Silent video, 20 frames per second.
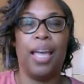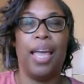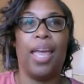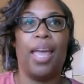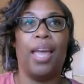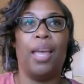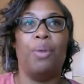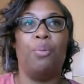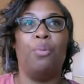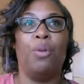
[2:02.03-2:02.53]

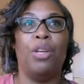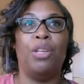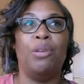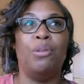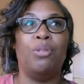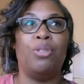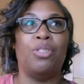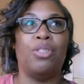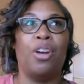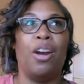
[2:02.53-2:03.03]
and when
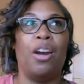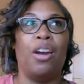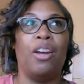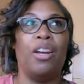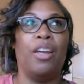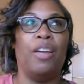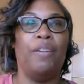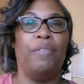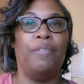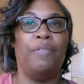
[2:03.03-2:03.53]
you
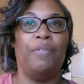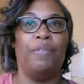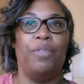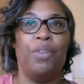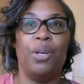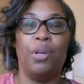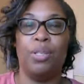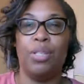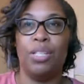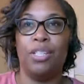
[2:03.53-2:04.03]
start, if
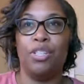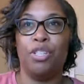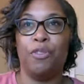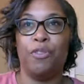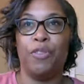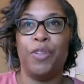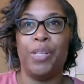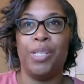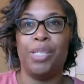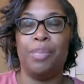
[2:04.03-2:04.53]
NOSA is your
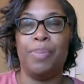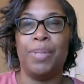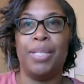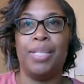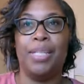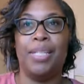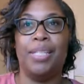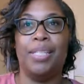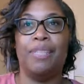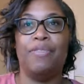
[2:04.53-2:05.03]
first
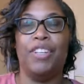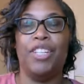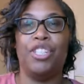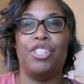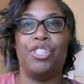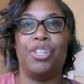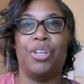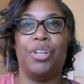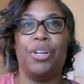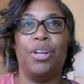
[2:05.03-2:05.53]
business
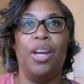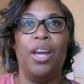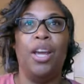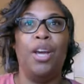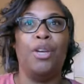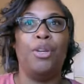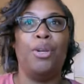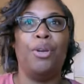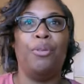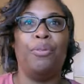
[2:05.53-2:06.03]
venture,
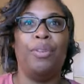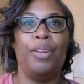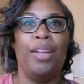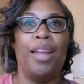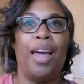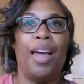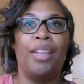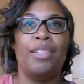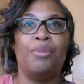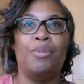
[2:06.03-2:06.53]
you'll
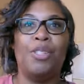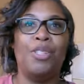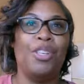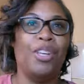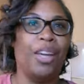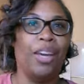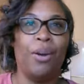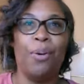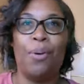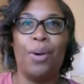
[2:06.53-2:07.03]
realize once you
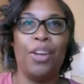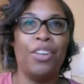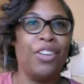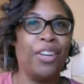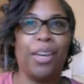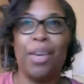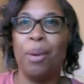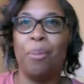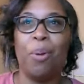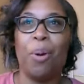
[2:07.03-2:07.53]
get going, you
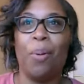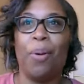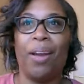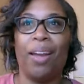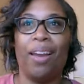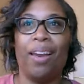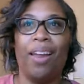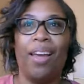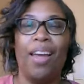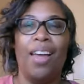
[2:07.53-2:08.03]
keep going.
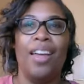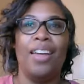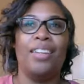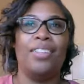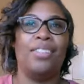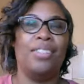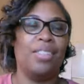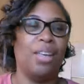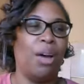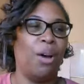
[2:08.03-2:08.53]

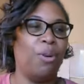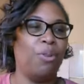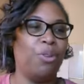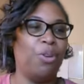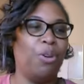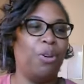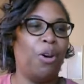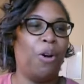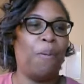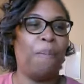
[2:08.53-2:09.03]
So
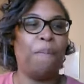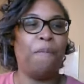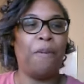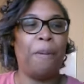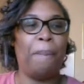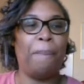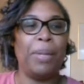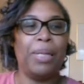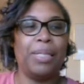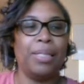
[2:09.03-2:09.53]
you'll go
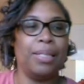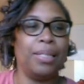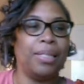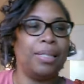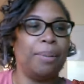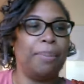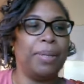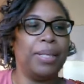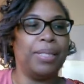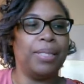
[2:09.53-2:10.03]
from business
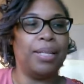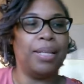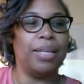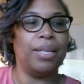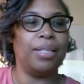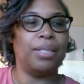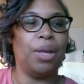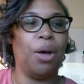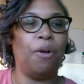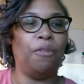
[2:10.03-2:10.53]
to
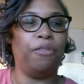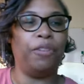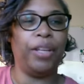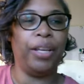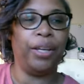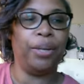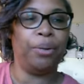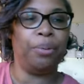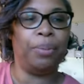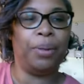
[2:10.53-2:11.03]
business.
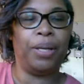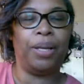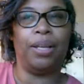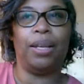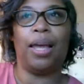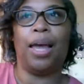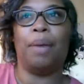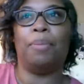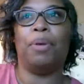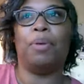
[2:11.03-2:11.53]
Hopefully it'll be in
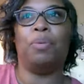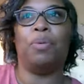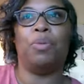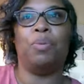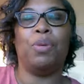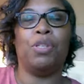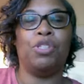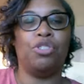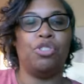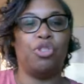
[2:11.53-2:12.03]
alignment with
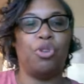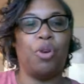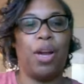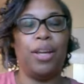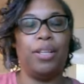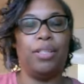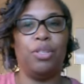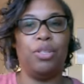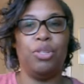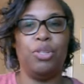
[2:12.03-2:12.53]
what you're
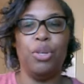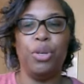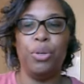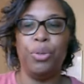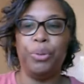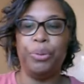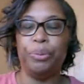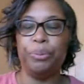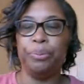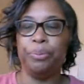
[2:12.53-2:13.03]
trying to
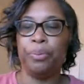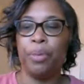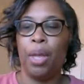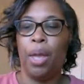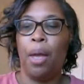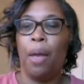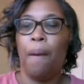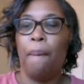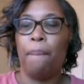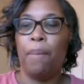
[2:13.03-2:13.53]
do.
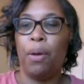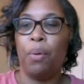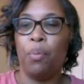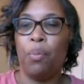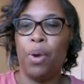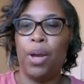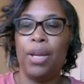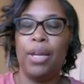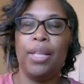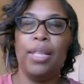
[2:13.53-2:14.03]
But
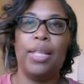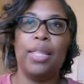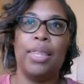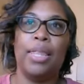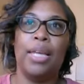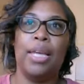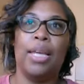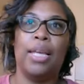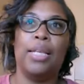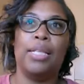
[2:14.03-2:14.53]
one of the
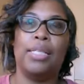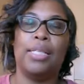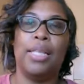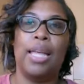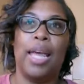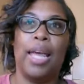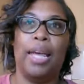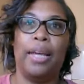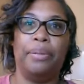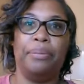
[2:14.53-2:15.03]
things
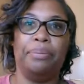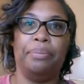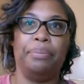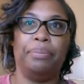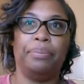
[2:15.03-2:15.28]
that